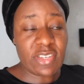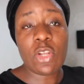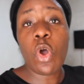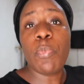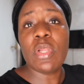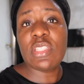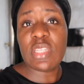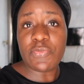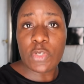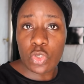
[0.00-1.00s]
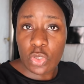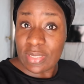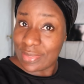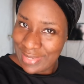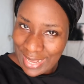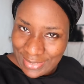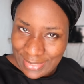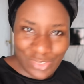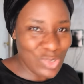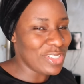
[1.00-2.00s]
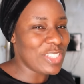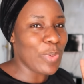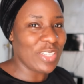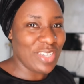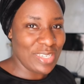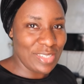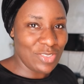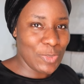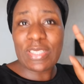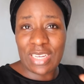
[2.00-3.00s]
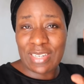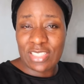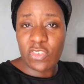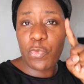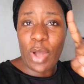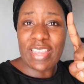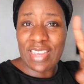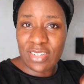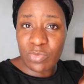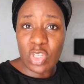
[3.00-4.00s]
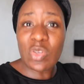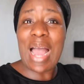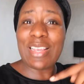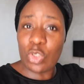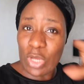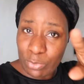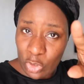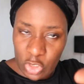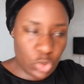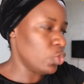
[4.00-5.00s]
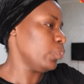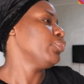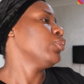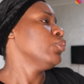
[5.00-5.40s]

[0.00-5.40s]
I tried uploading a video since last night using Spectranet. Spectranet, if people are hearing me, you are, it's you I'm talking to.